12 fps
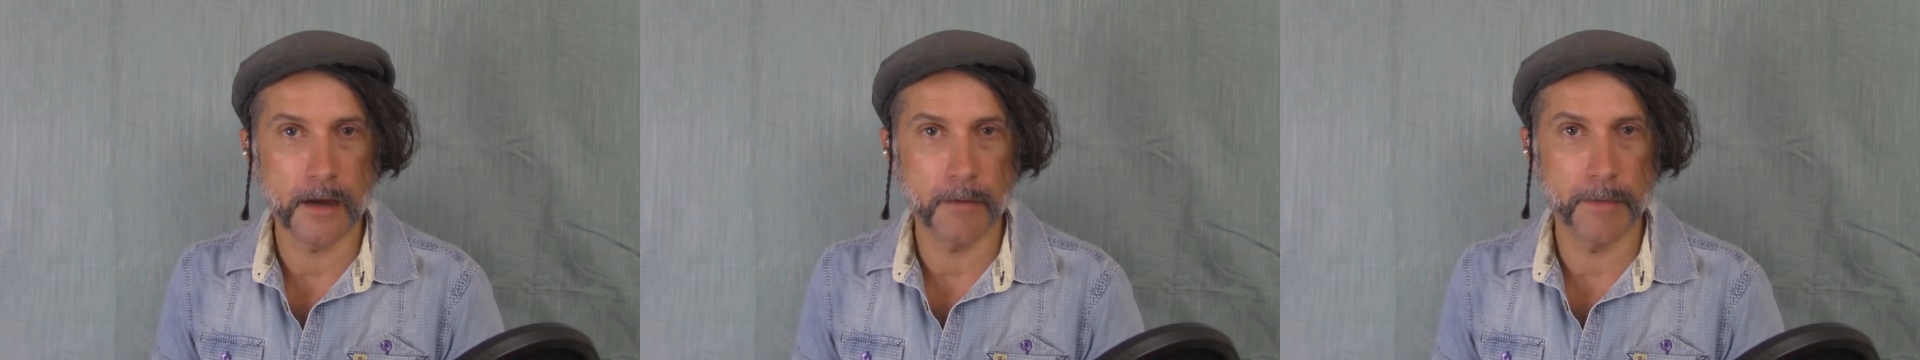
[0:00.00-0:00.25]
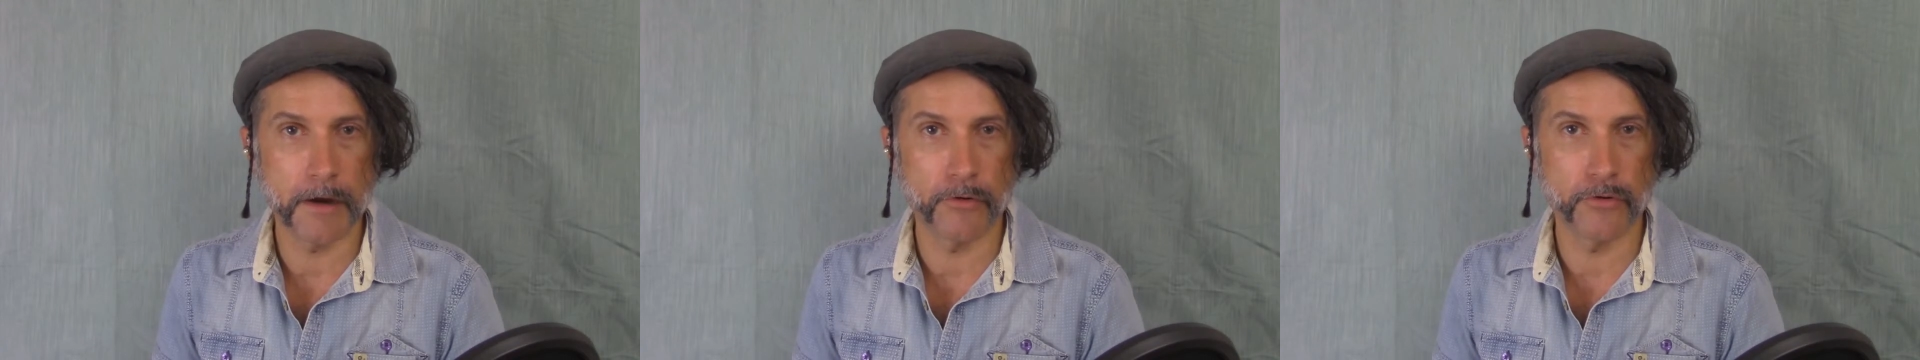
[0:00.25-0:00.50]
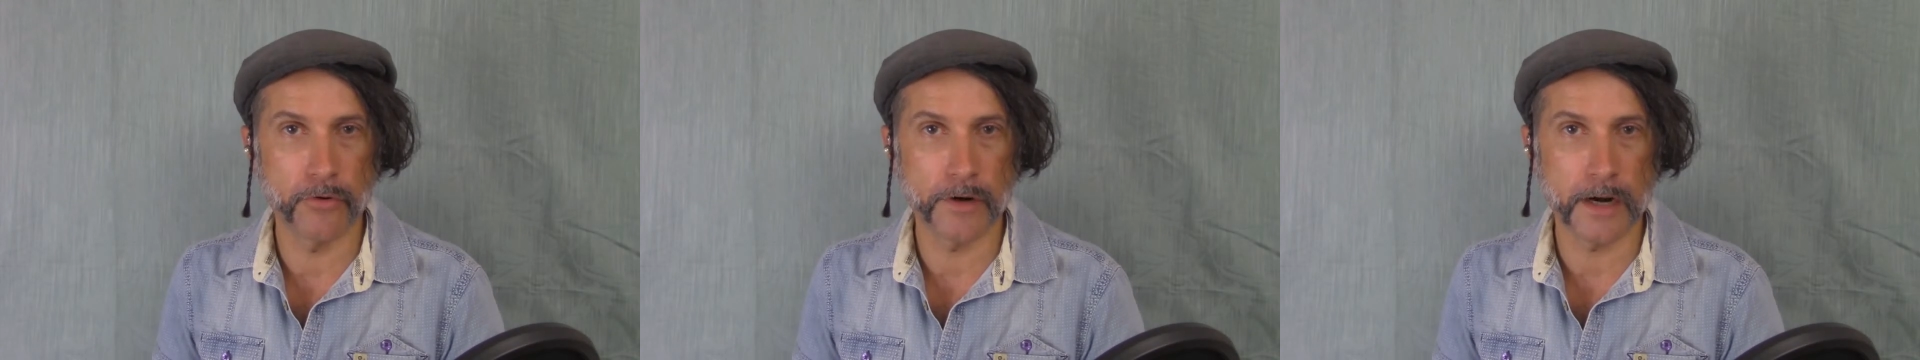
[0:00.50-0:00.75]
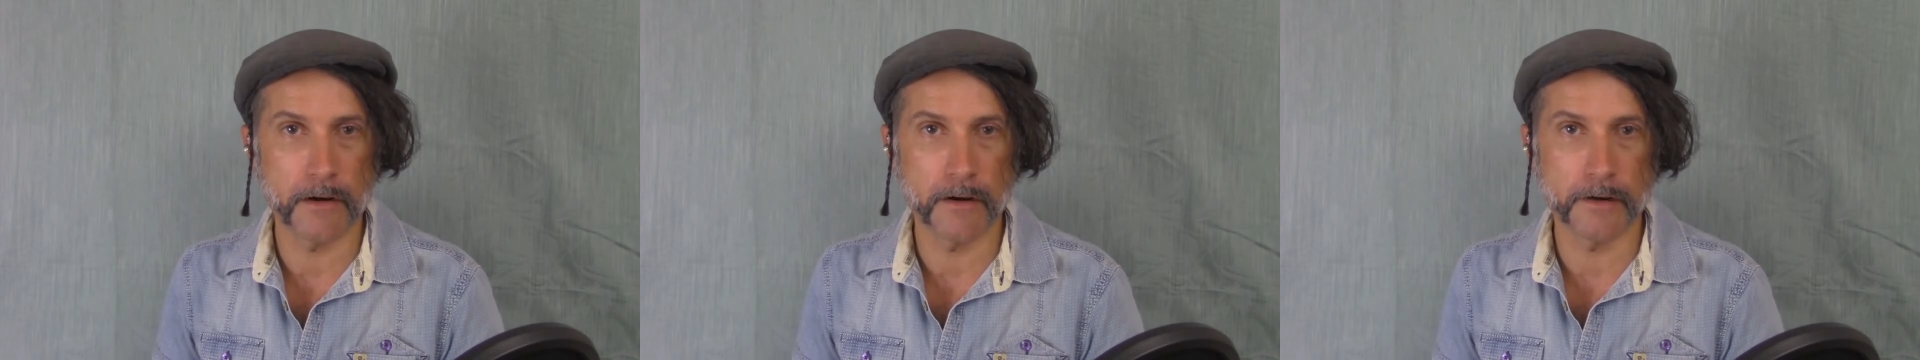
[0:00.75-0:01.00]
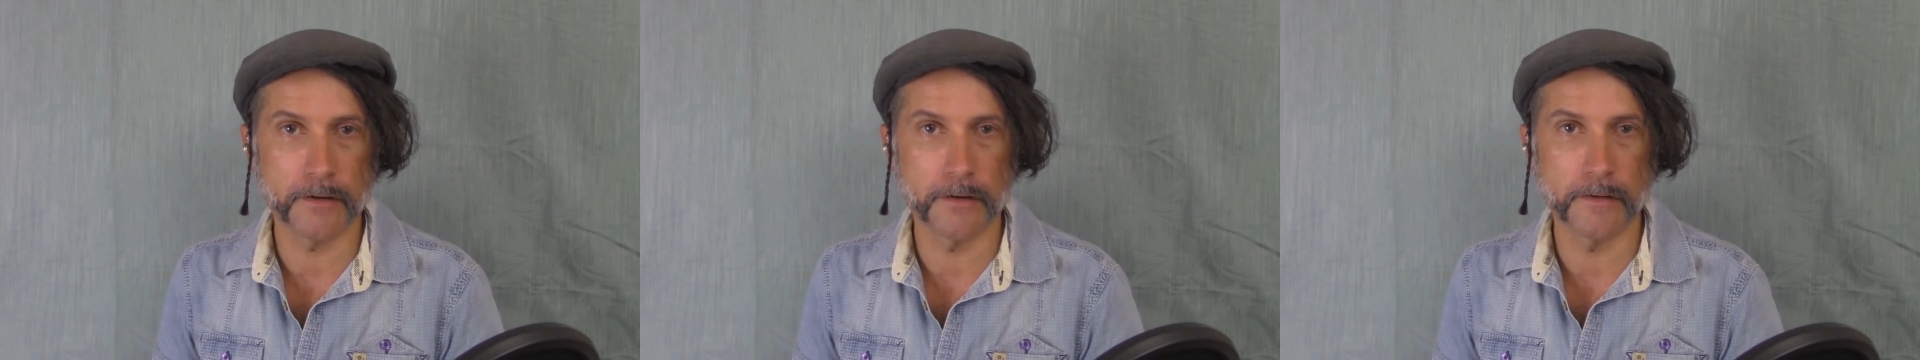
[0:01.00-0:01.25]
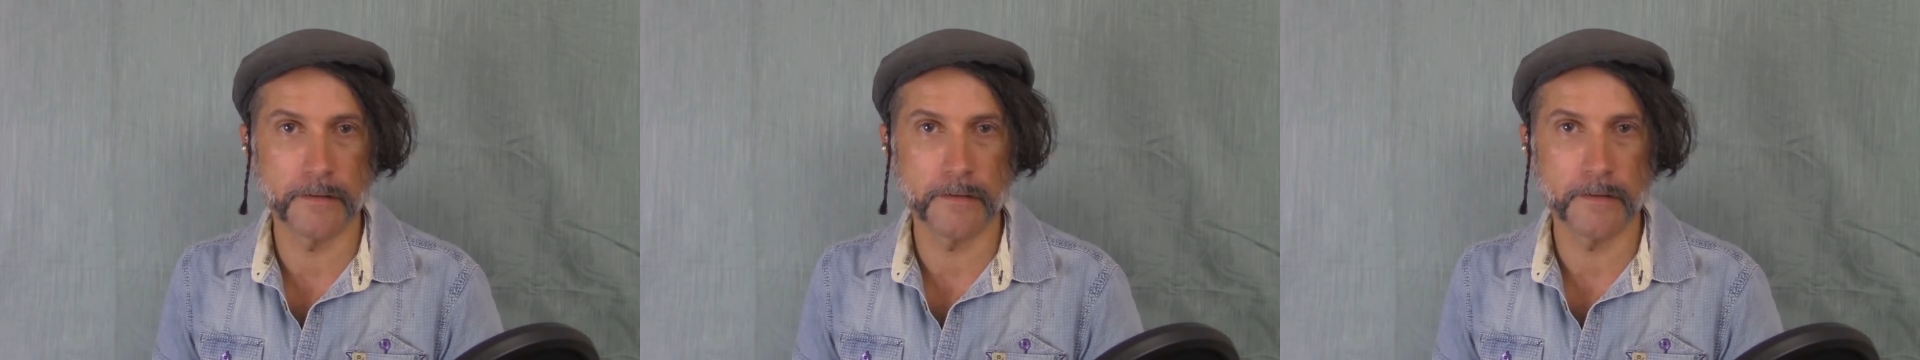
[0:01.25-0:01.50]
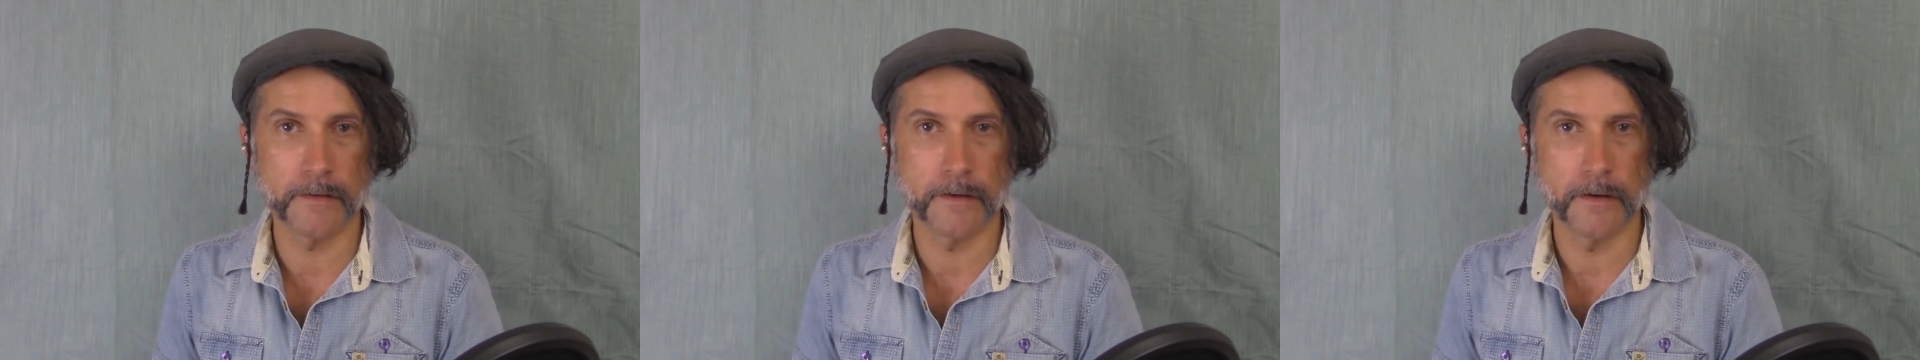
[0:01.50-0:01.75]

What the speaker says: about your characters,